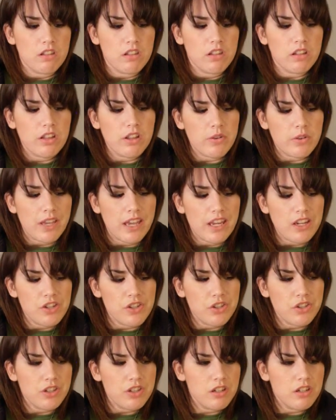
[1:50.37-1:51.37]
The
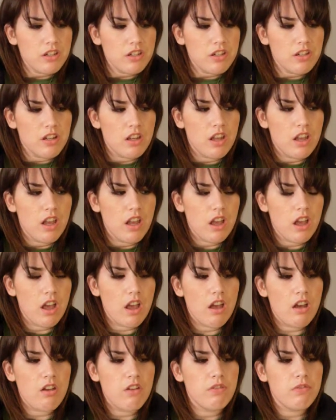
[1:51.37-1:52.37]
location
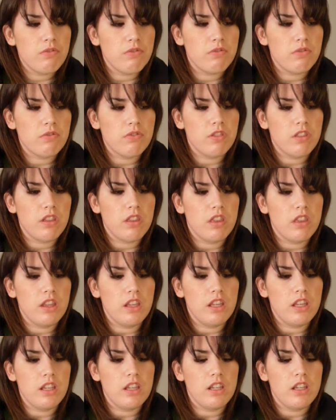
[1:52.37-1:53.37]
of
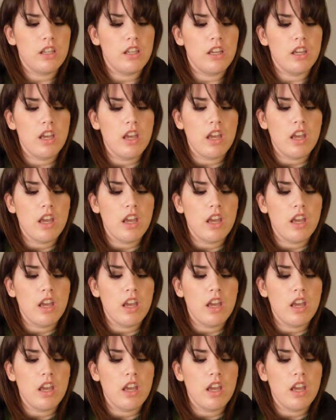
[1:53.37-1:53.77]
the